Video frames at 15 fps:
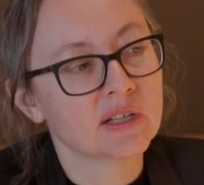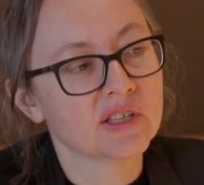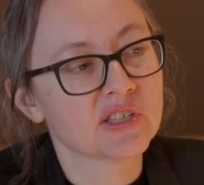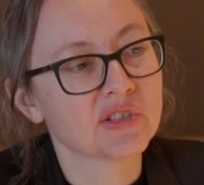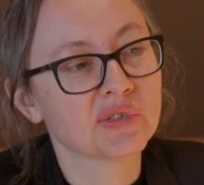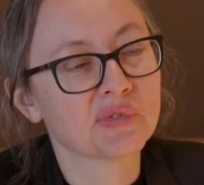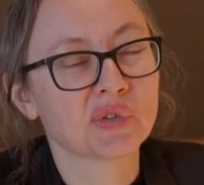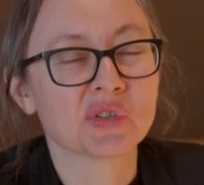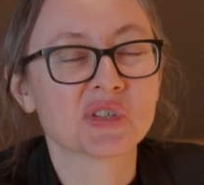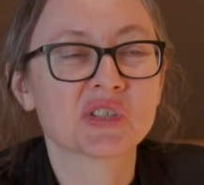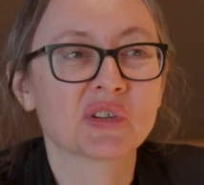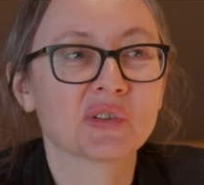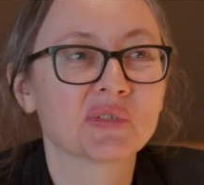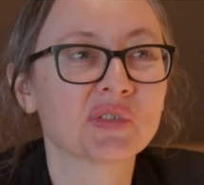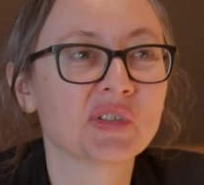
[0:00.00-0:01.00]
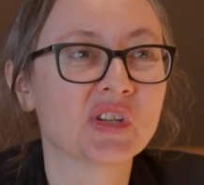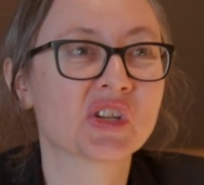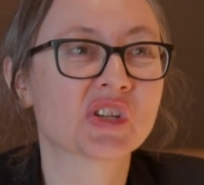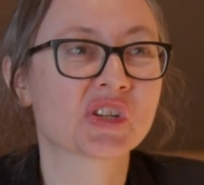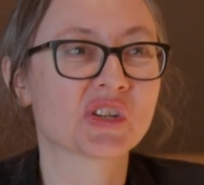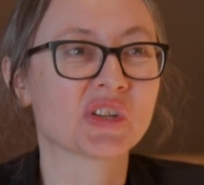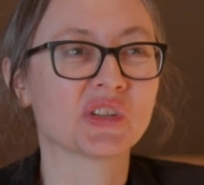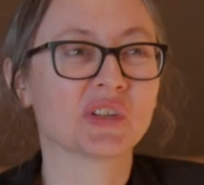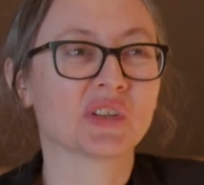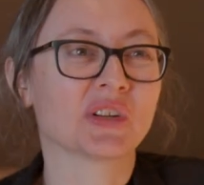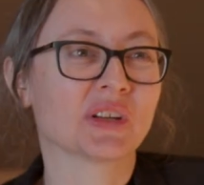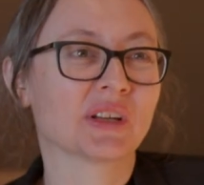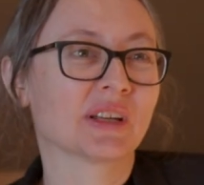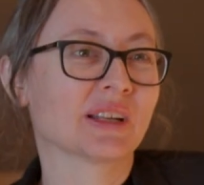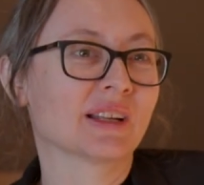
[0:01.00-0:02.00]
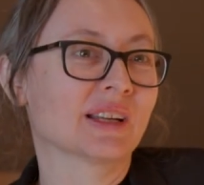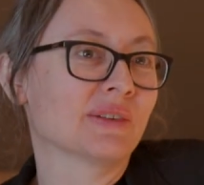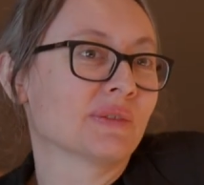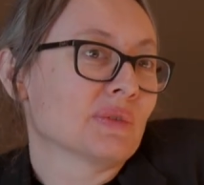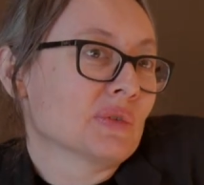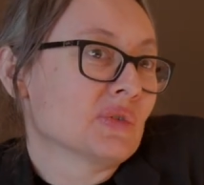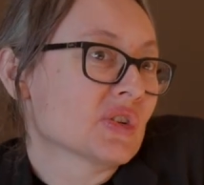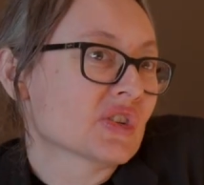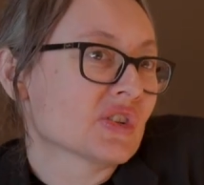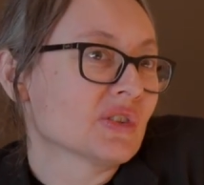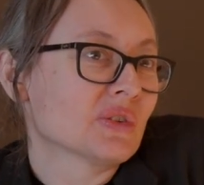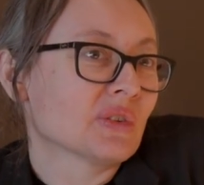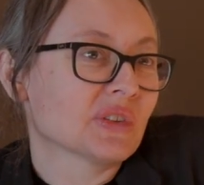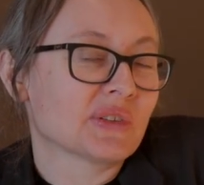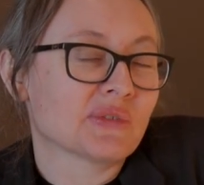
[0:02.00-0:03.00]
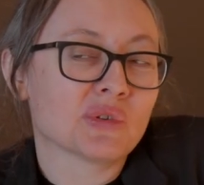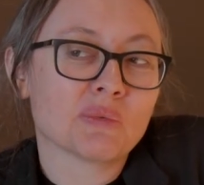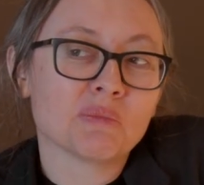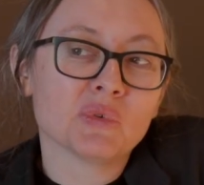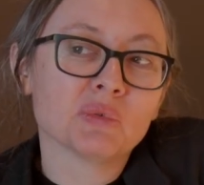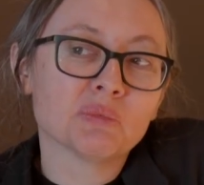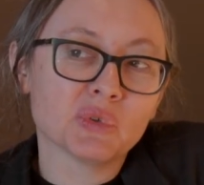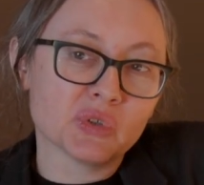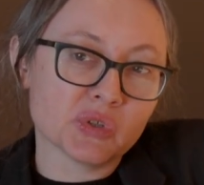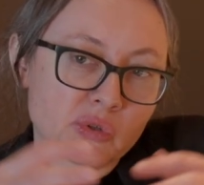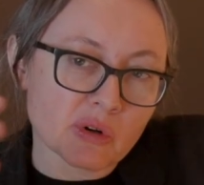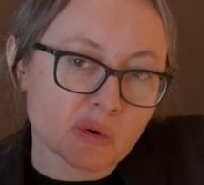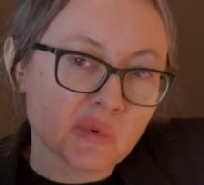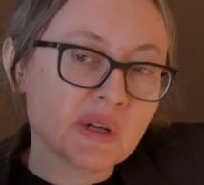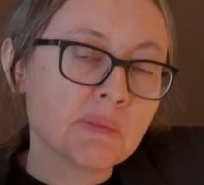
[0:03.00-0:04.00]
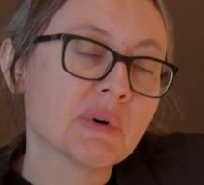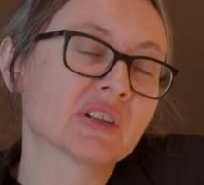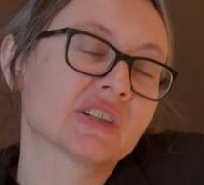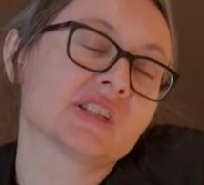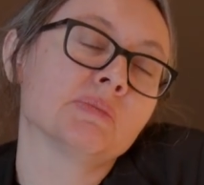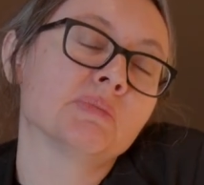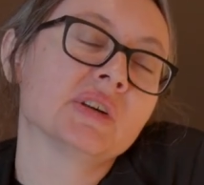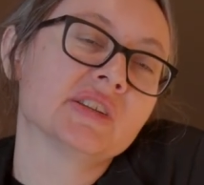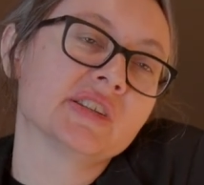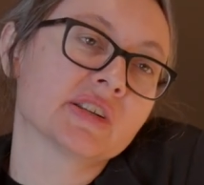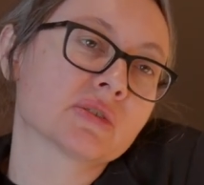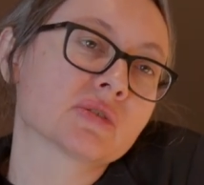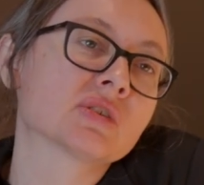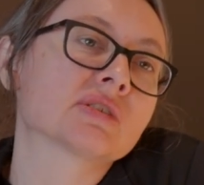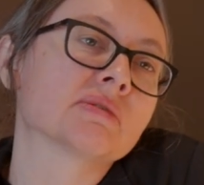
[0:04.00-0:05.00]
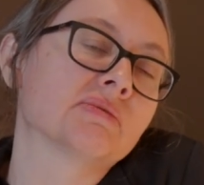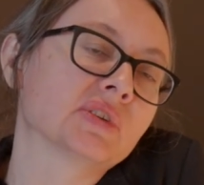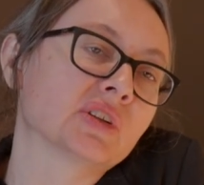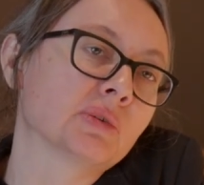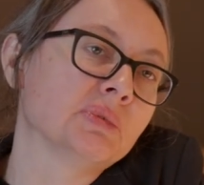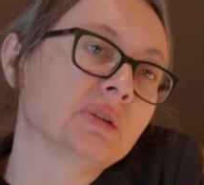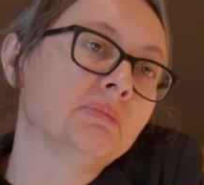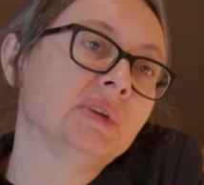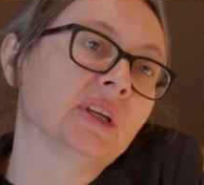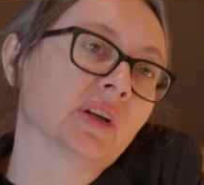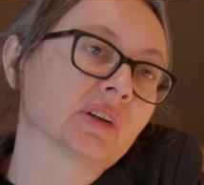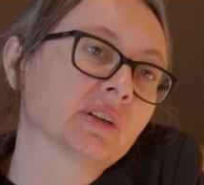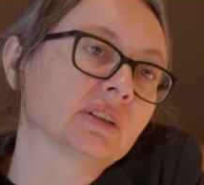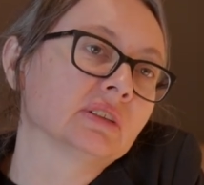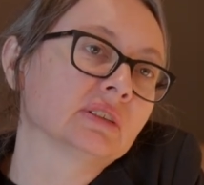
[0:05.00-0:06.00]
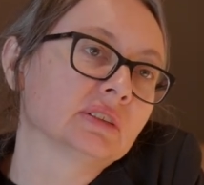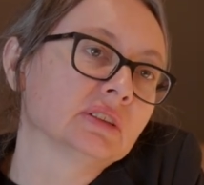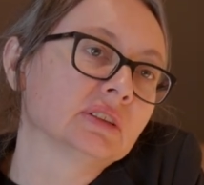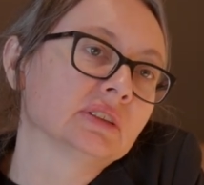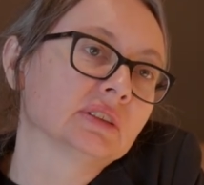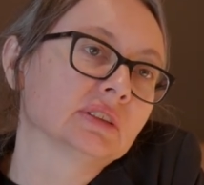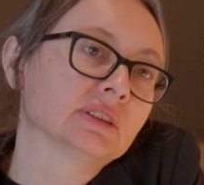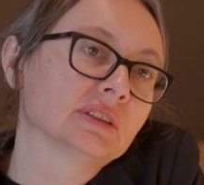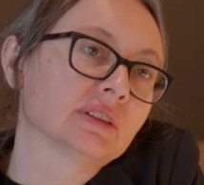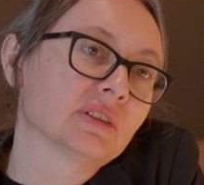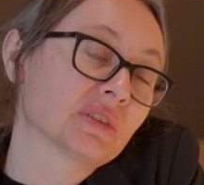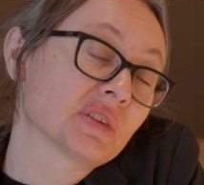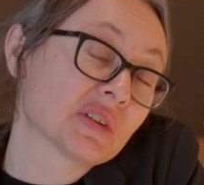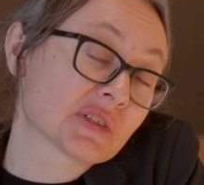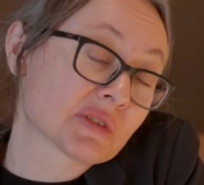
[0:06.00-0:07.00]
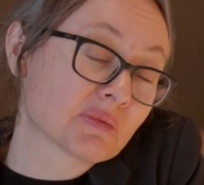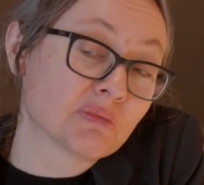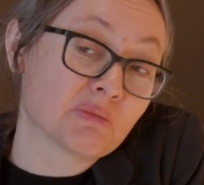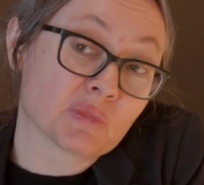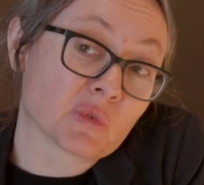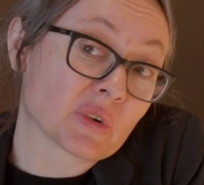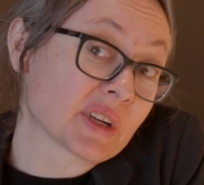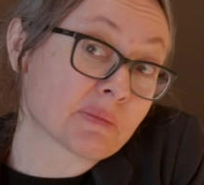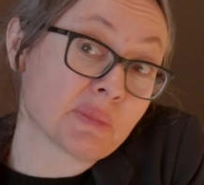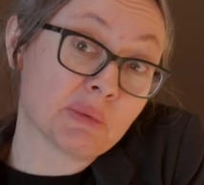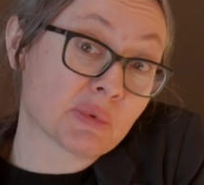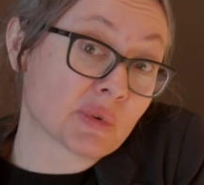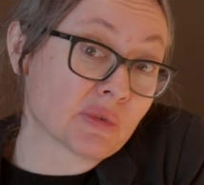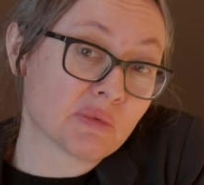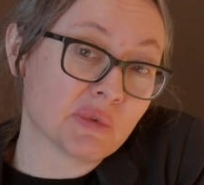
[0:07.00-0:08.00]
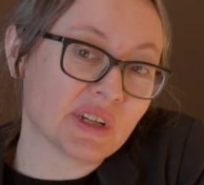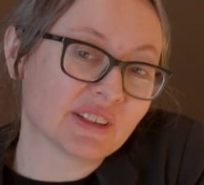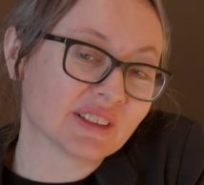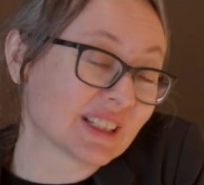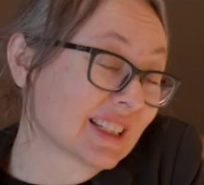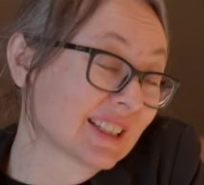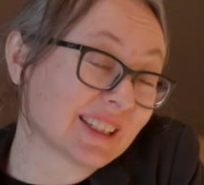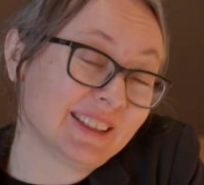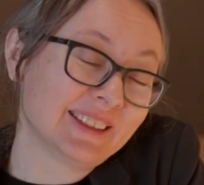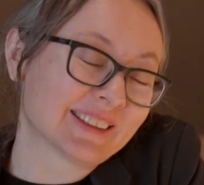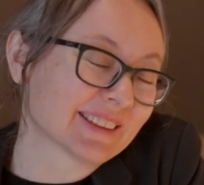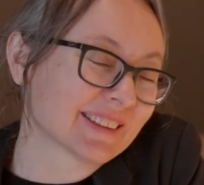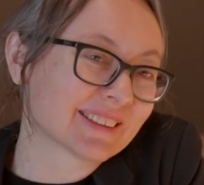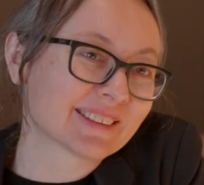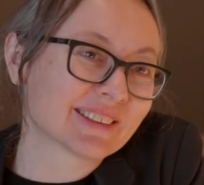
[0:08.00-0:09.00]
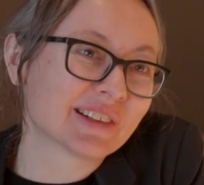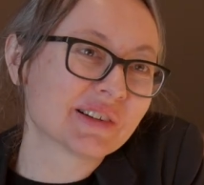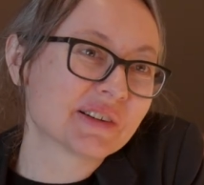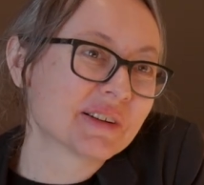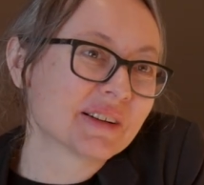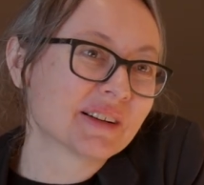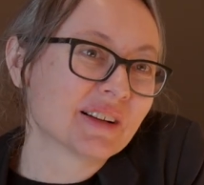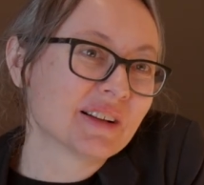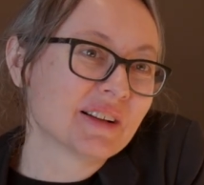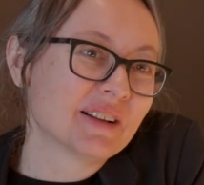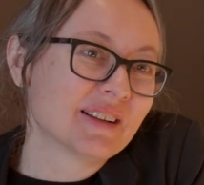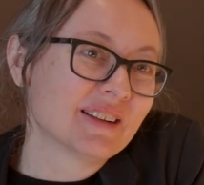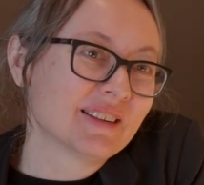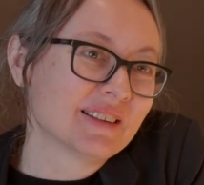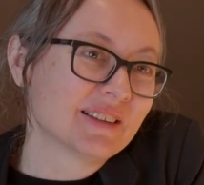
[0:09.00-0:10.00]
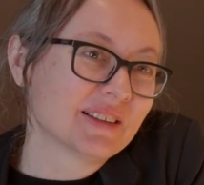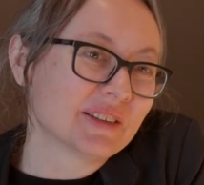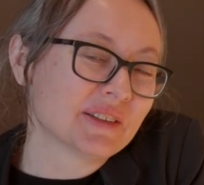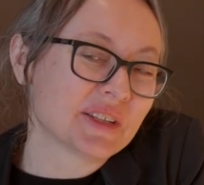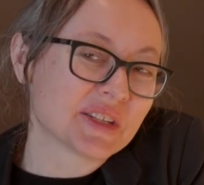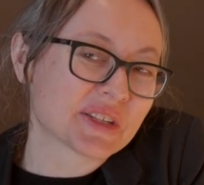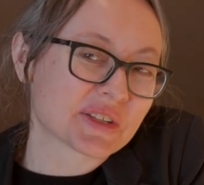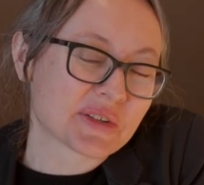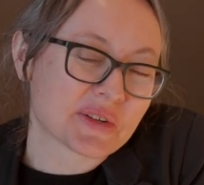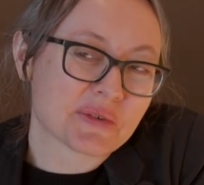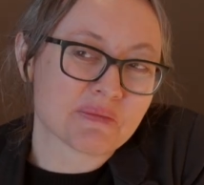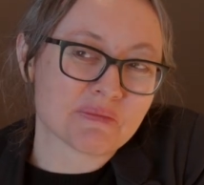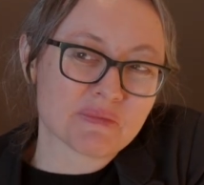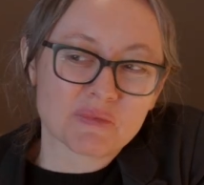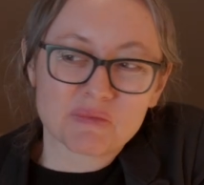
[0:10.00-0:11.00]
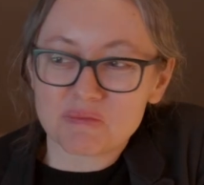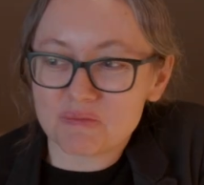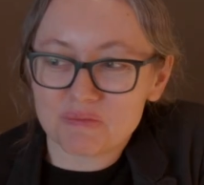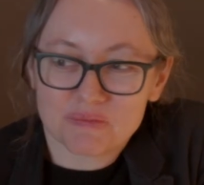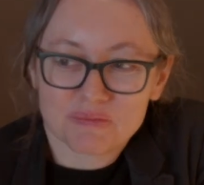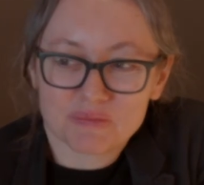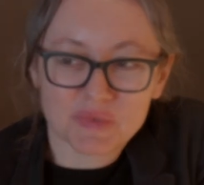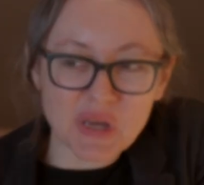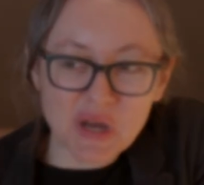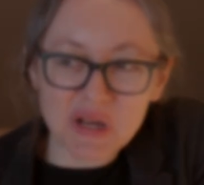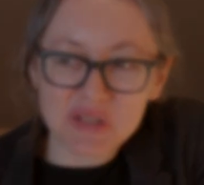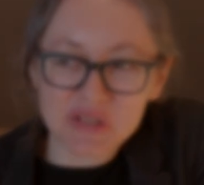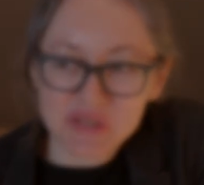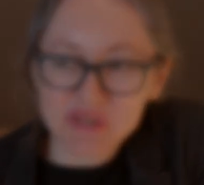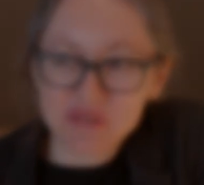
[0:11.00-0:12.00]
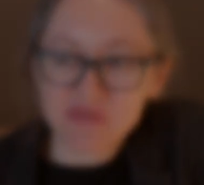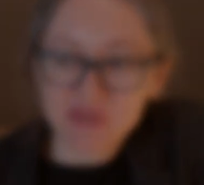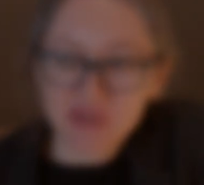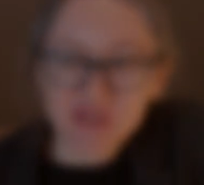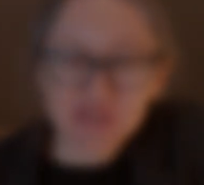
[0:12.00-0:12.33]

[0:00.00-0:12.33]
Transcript: not for a selfish evolution or development, but you are really participating to something a bit bigger. So it's right, people really like it, and it's, it's very